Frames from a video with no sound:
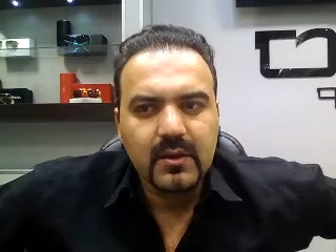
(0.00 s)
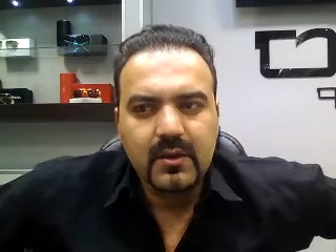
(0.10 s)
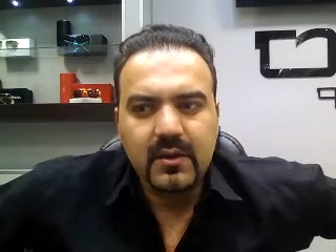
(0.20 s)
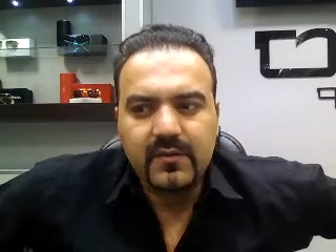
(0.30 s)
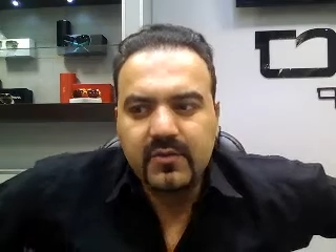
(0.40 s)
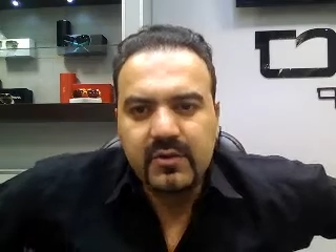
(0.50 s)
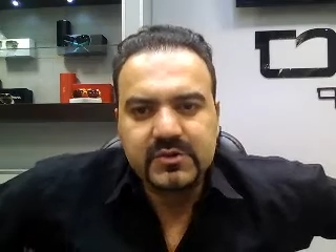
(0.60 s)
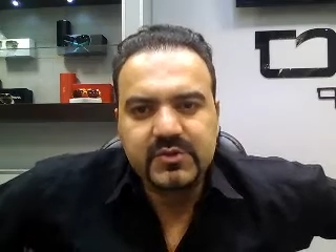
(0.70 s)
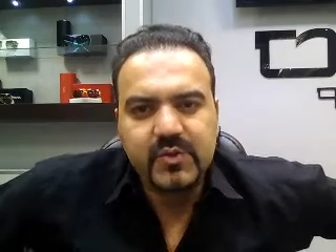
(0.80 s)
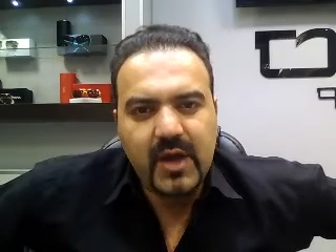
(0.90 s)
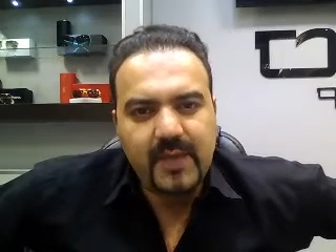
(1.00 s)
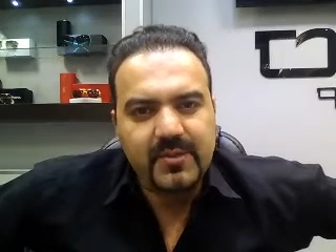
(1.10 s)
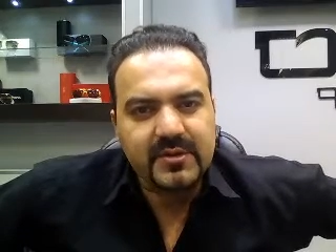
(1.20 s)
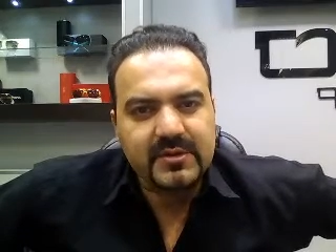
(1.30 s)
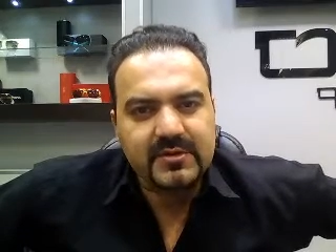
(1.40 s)
Of course, this would
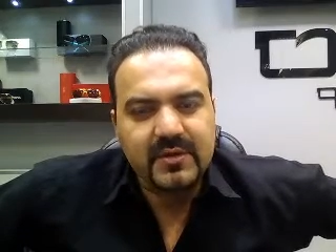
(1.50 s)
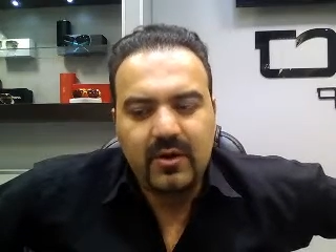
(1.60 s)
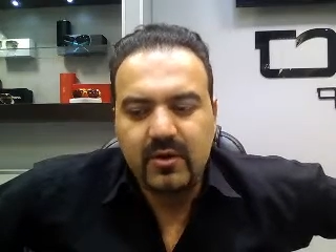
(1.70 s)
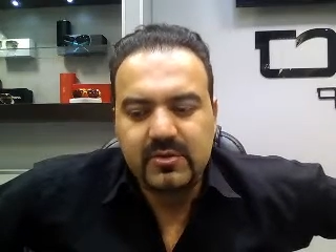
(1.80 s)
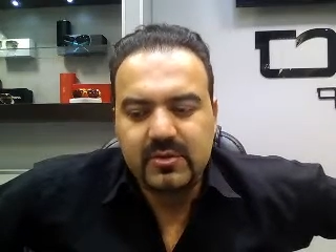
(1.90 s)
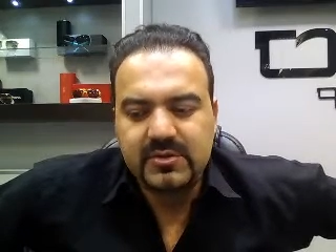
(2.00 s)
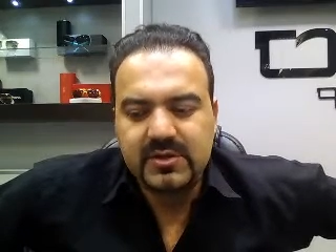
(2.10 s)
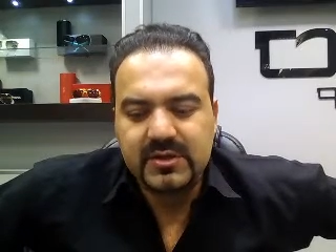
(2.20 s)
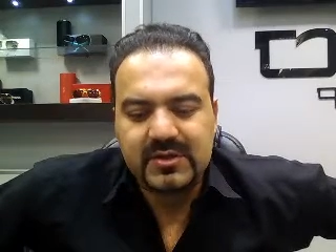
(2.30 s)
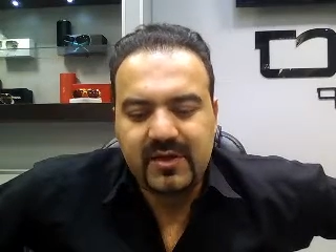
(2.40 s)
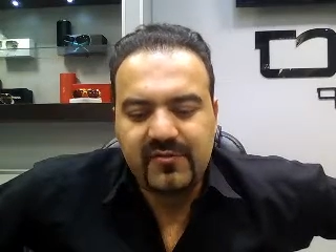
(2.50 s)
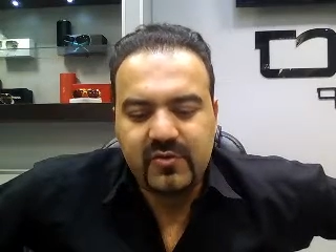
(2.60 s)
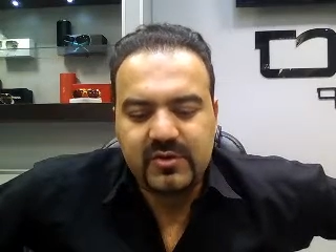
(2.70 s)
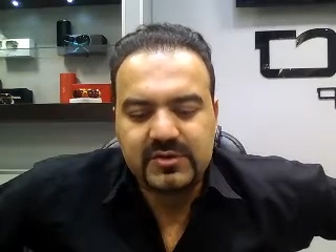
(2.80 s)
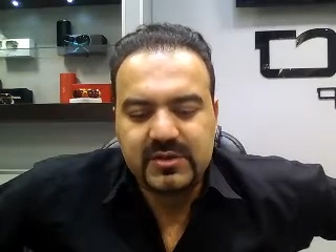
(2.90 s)
happen, or of
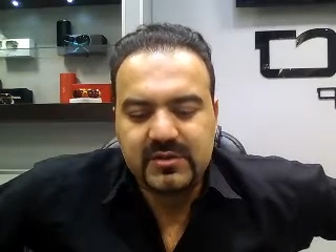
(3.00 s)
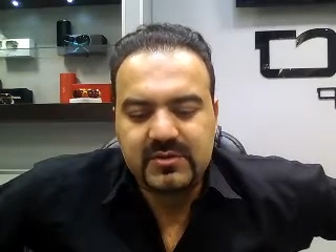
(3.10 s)
course.